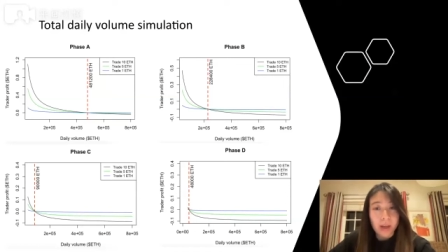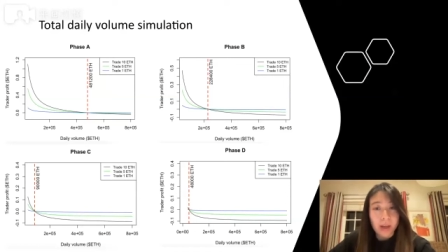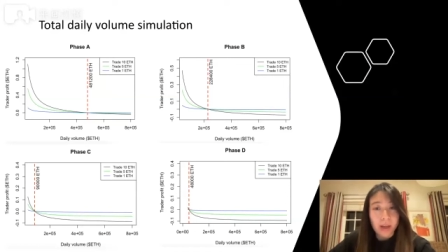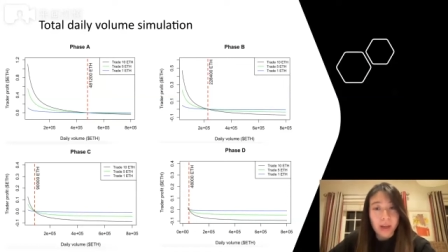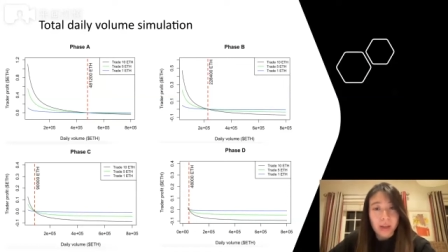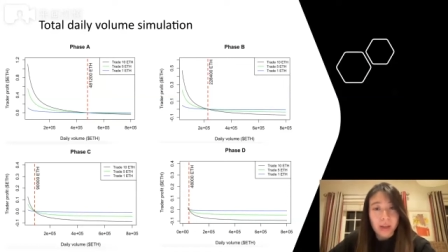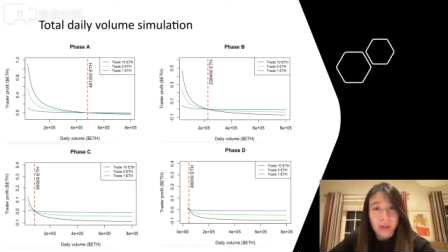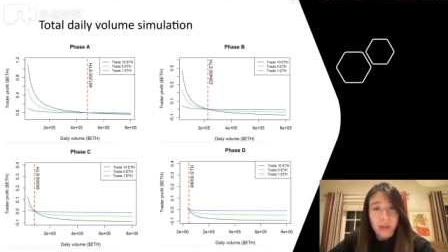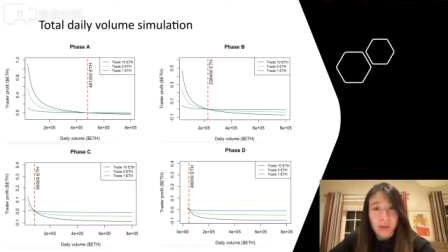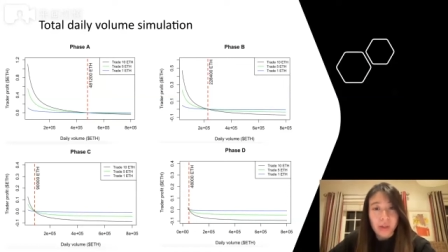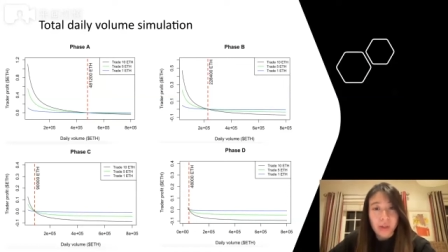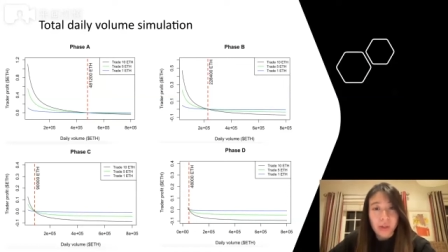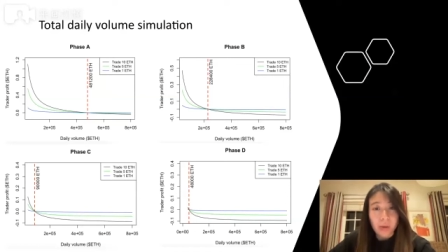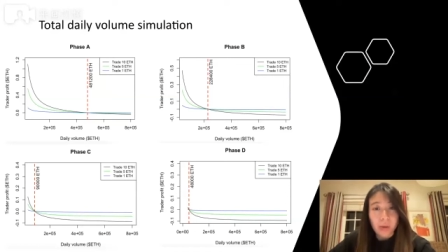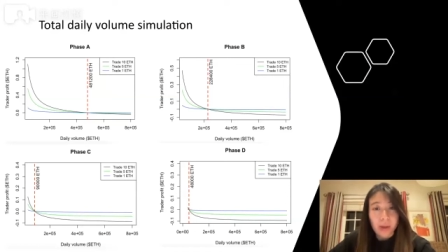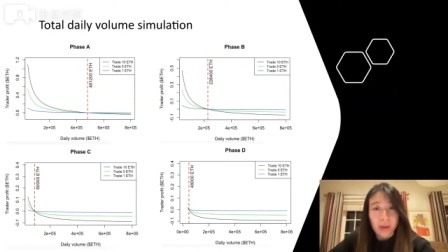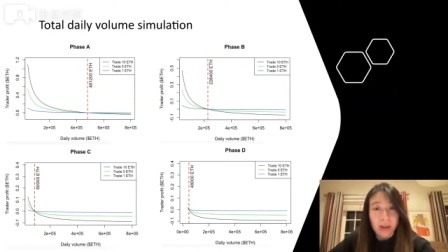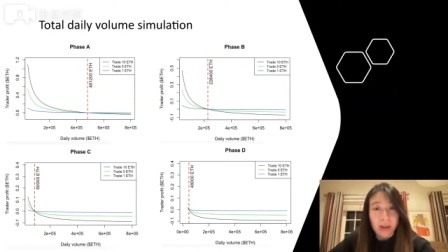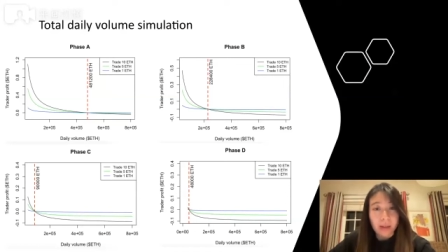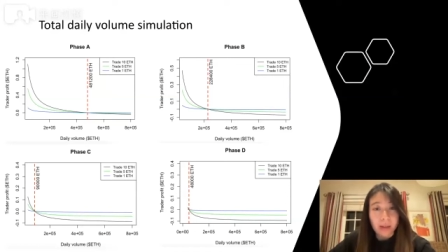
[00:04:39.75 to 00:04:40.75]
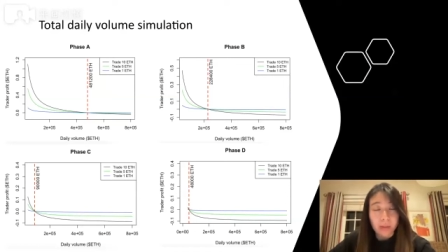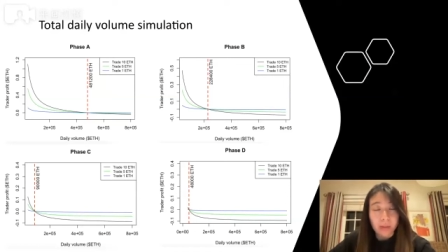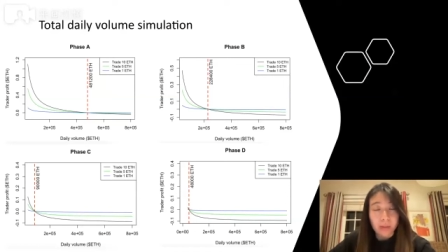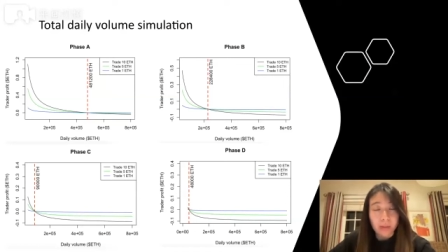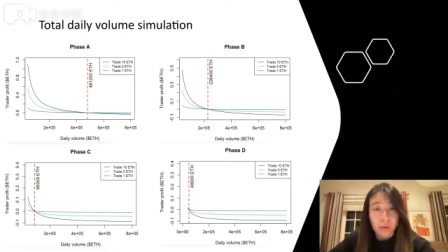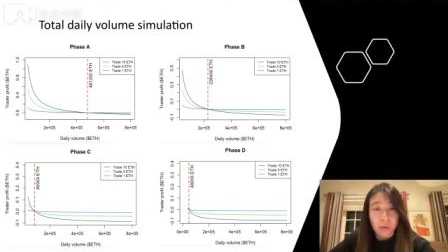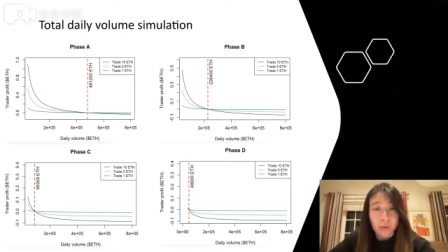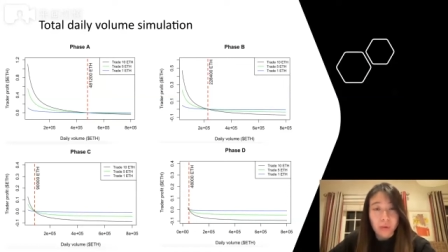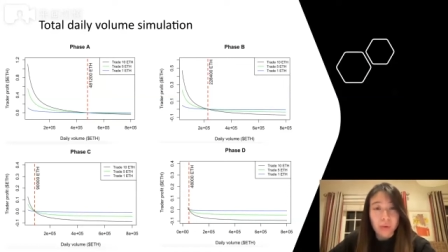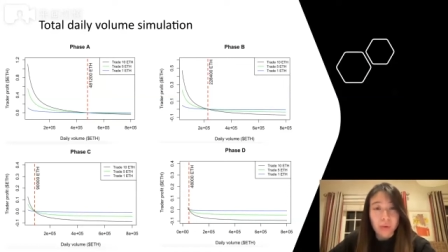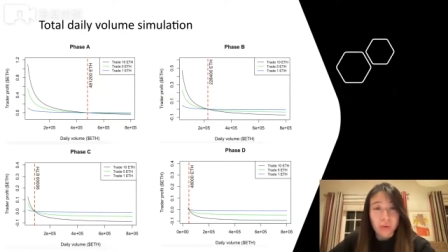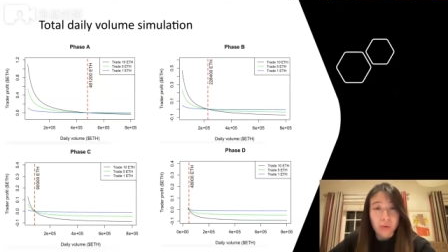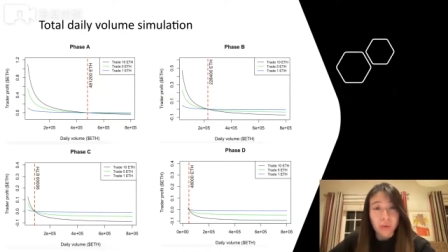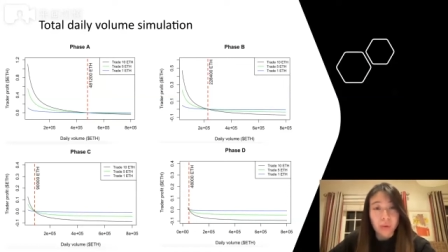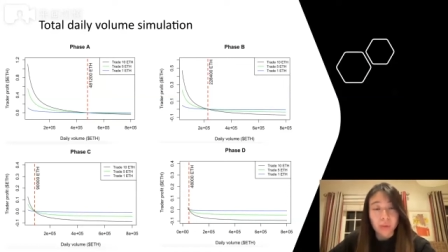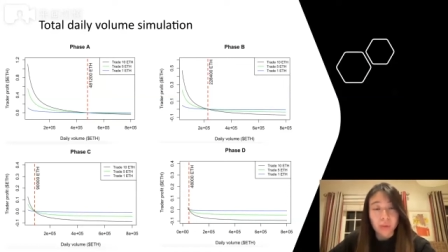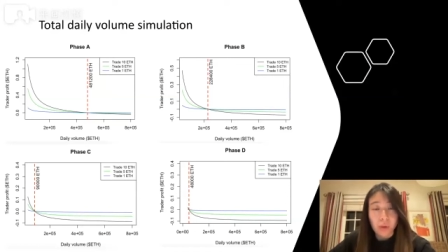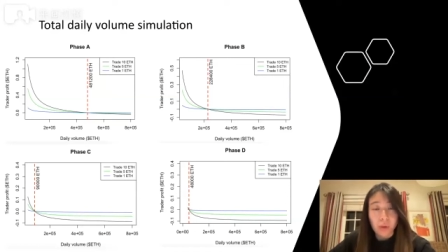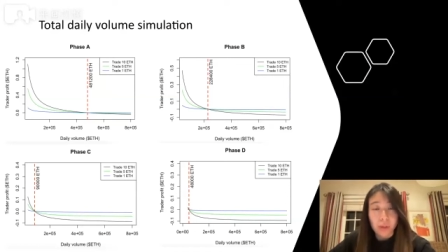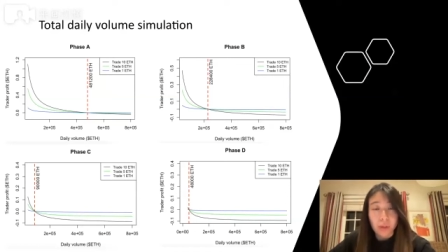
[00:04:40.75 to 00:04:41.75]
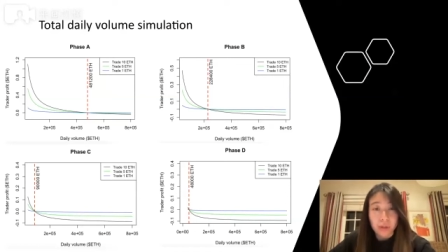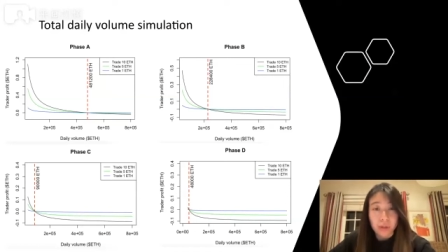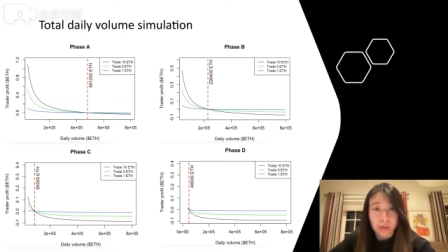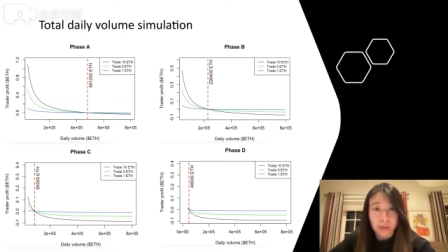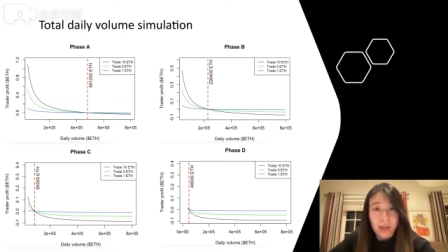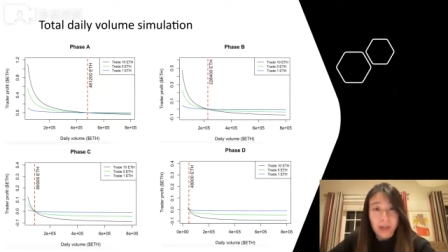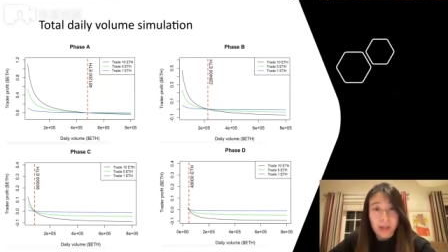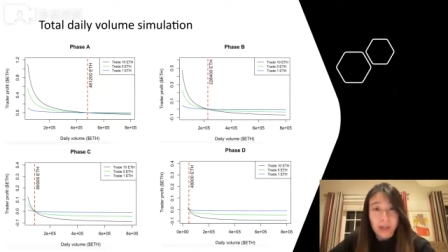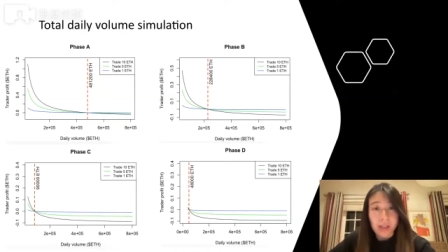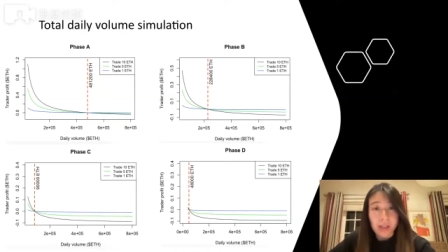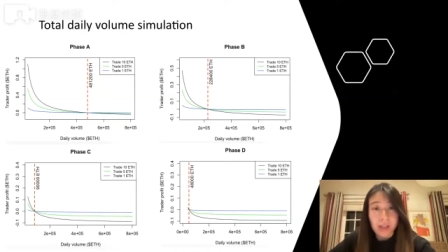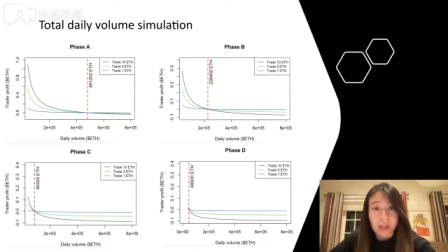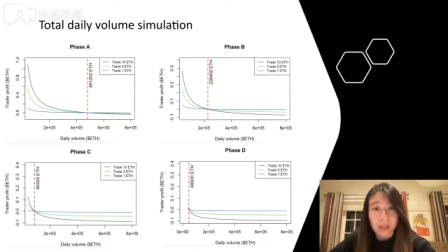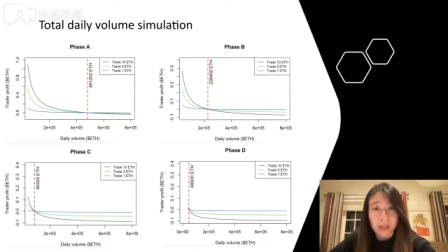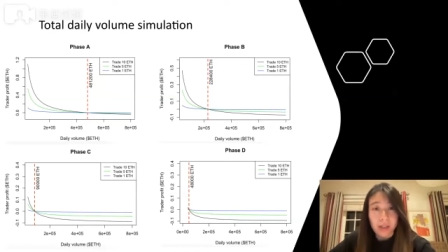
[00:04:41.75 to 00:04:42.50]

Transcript: so that the more one trades,